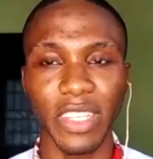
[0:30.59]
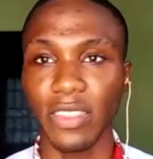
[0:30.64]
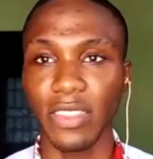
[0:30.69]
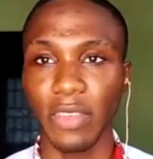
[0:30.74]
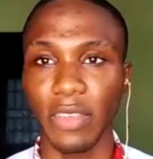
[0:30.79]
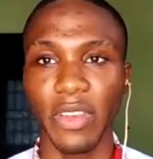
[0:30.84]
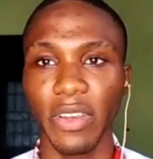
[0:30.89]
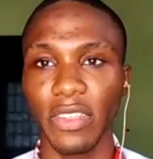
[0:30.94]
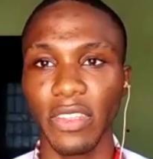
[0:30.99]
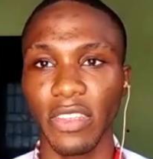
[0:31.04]

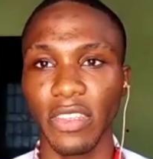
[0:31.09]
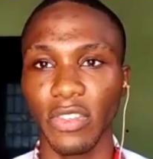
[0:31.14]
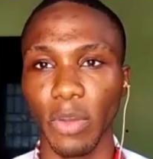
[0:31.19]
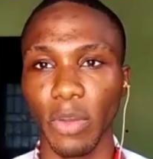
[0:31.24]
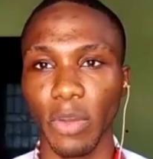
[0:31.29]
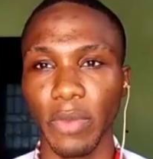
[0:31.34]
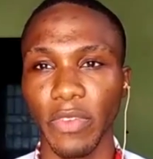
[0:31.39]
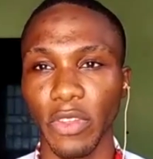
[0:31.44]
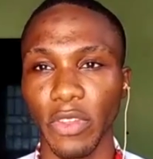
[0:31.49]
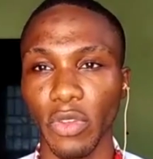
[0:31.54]
very disturbing
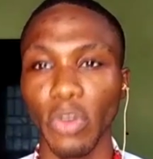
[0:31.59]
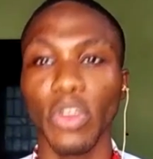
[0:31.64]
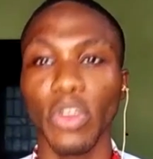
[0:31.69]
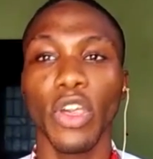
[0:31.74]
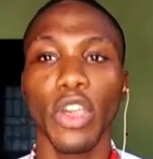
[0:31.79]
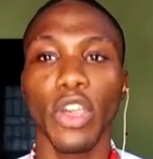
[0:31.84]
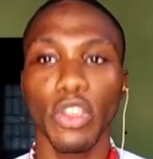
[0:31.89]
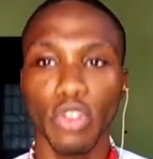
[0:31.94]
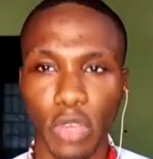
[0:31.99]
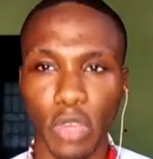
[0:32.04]
video.
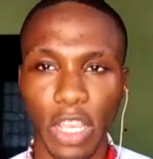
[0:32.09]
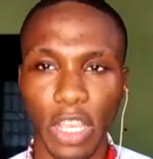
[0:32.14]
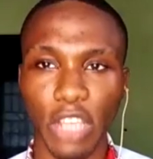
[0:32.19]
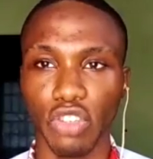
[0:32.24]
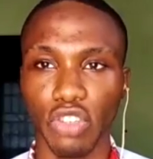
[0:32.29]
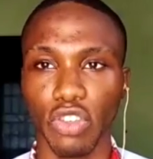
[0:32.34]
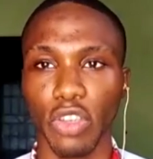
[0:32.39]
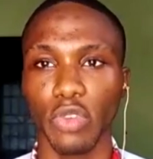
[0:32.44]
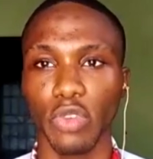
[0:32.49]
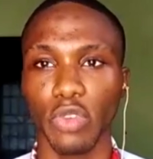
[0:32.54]
You guys should
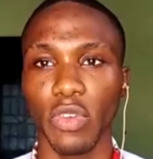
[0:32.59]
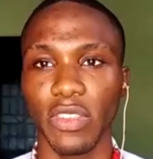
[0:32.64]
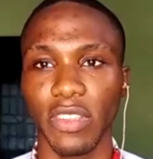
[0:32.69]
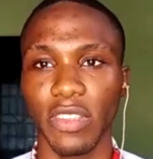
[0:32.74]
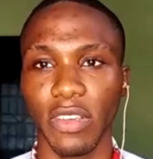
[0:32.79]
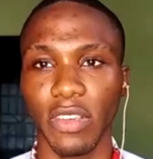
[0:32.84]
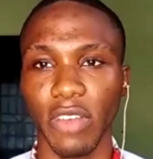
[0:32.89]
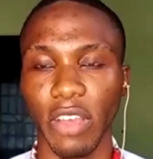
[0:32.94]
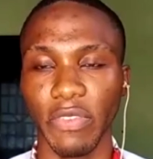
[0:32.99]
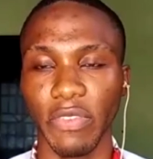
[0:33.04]
just watch the
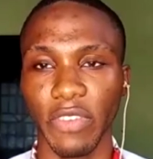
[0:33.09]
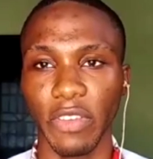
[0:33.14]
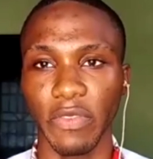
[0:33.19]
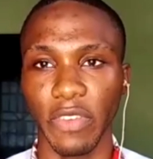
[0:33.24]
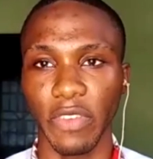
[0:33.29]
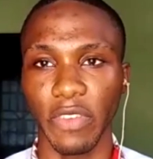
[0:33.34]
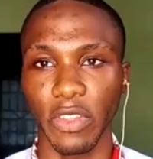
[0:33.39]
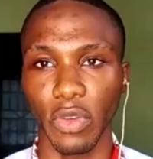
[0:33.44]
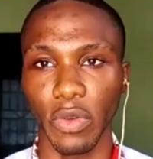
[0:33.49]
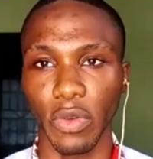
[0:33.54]
graphic
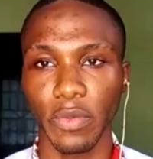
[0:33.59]
video.